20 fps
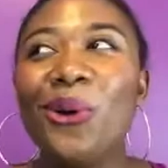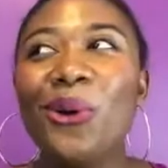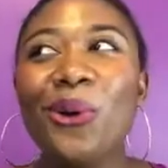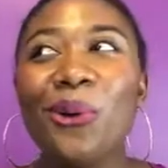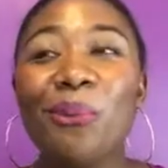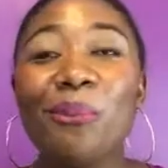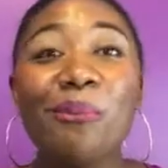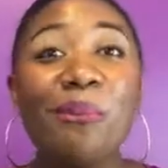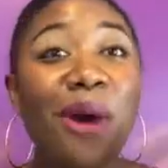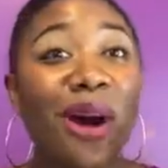
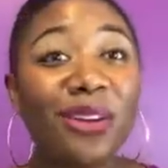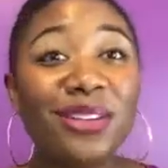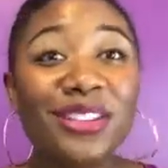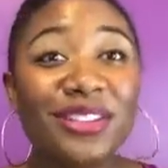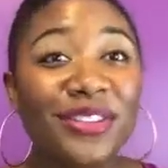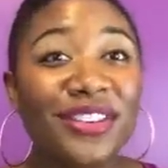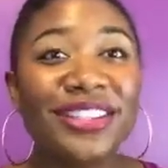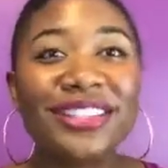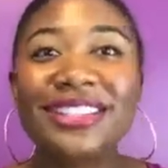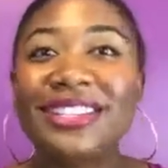most of
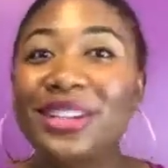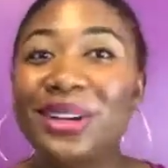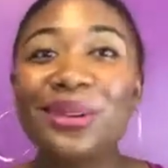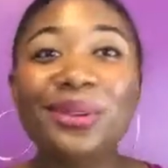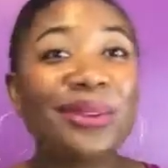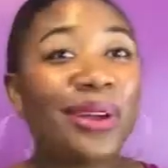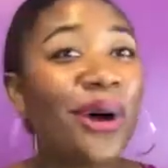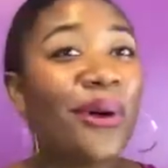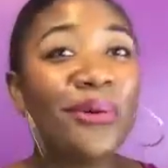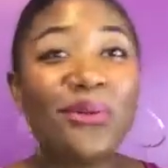us still
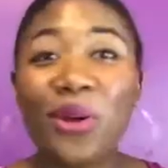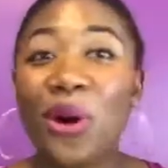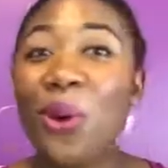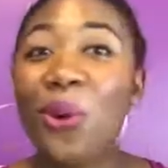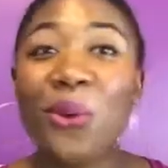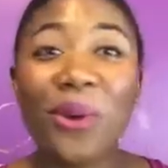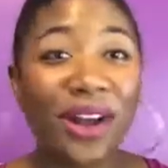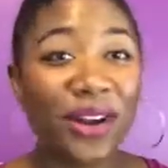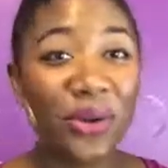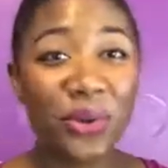don't know
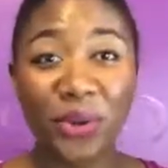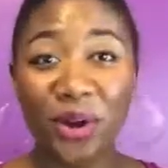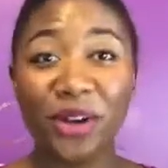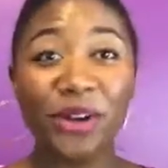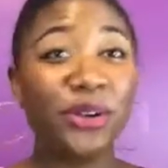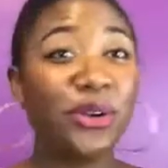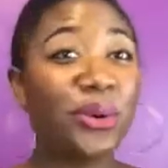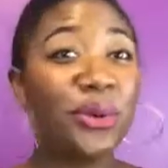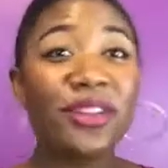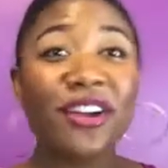what in the world to
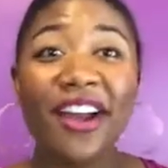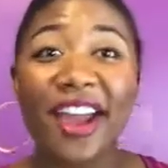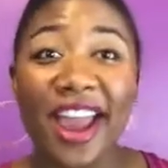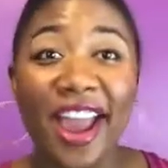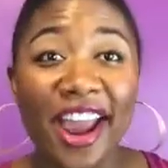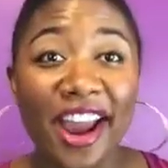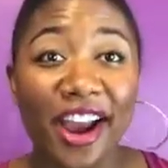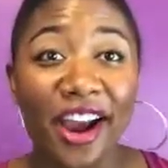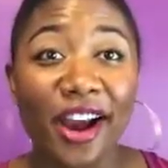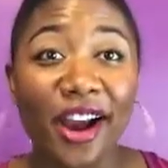do with our
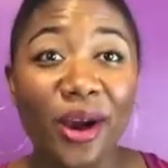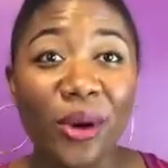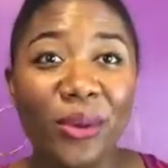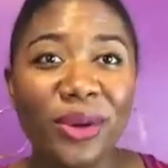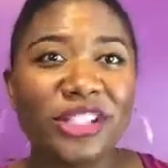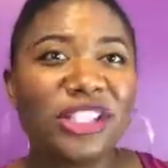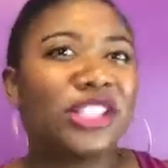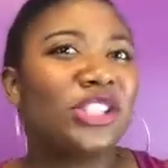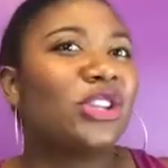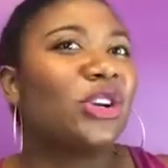hair,
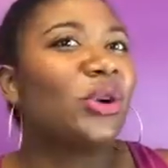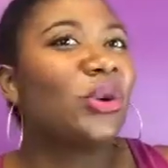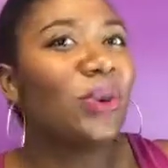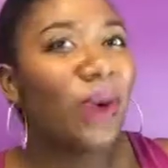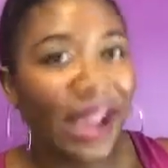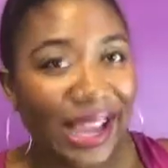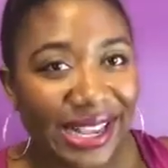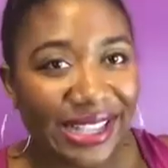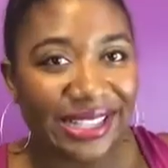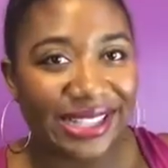which is
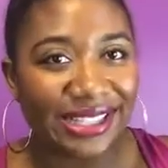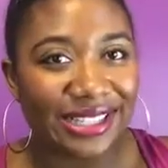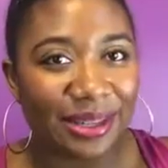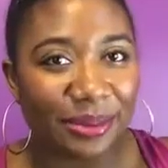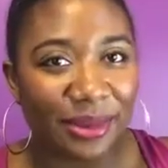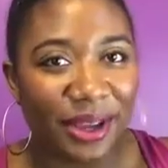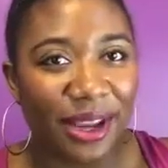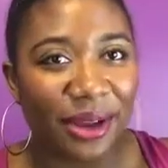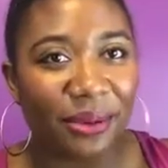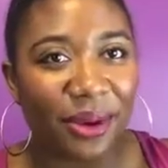crazy to
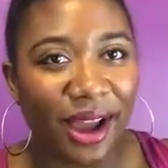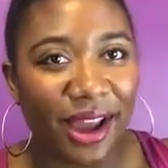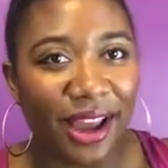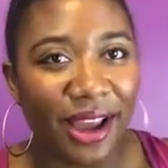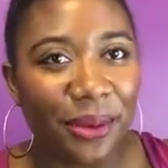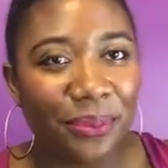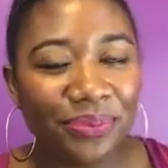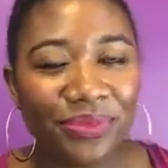me, right?